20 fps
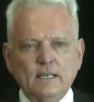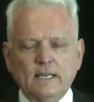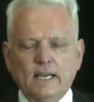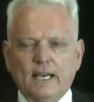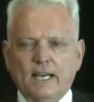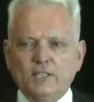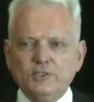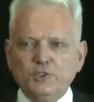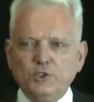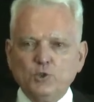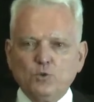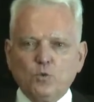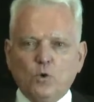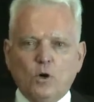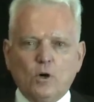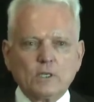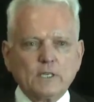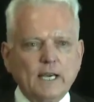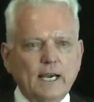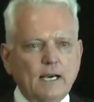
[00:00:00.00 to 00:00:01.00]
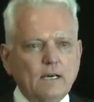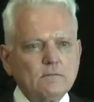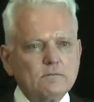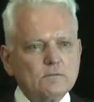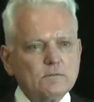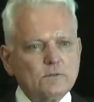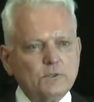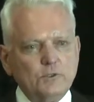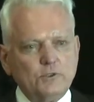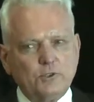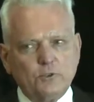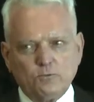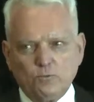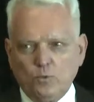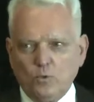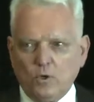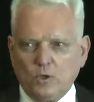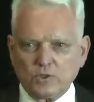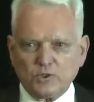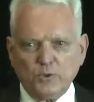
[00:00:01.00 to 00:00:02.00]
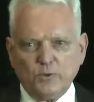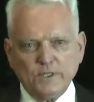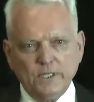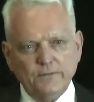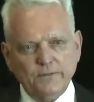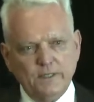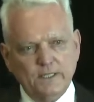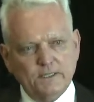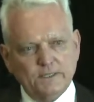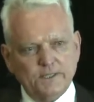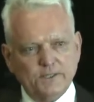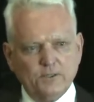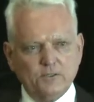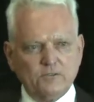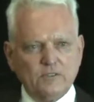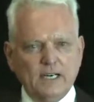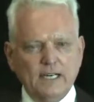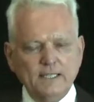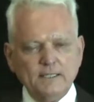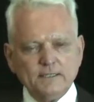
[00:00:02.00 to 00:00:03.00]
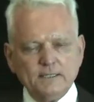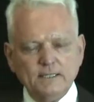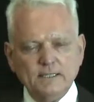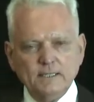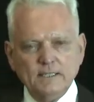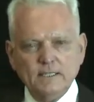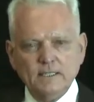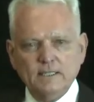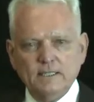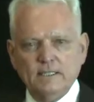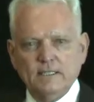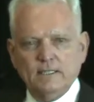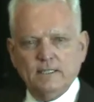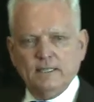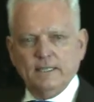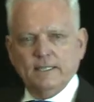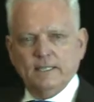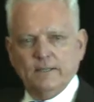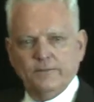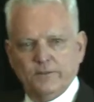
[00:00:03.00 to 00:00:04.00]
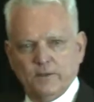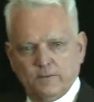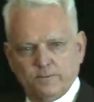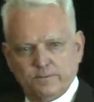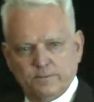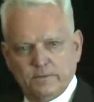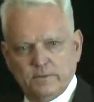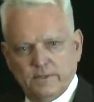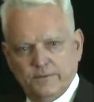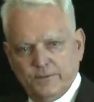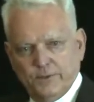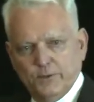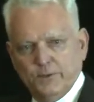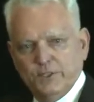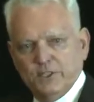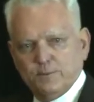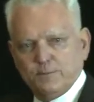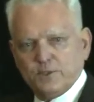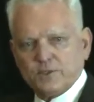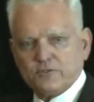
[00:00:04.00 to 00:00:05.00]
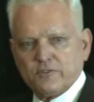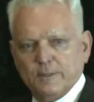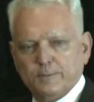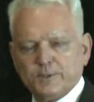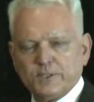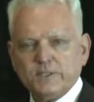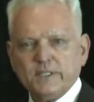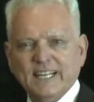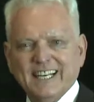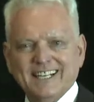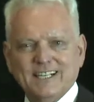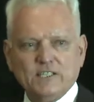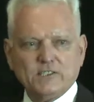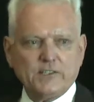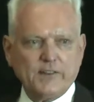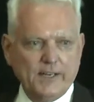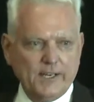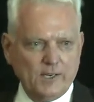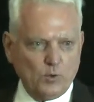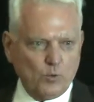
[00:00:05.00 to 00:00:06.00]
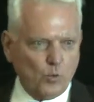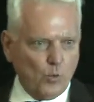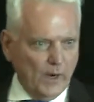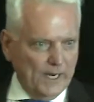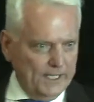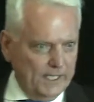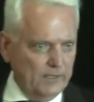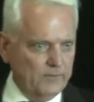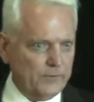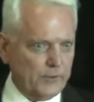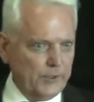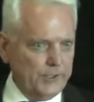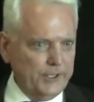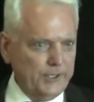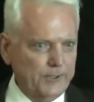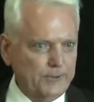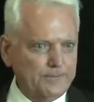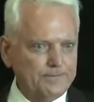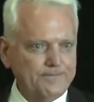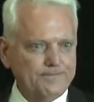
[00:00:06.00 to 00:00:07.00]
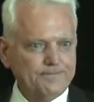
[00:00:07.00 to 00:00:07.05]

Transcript: As you walk out, you walk 20 feet to the right, and if you need a prescription, it is there waiting for you.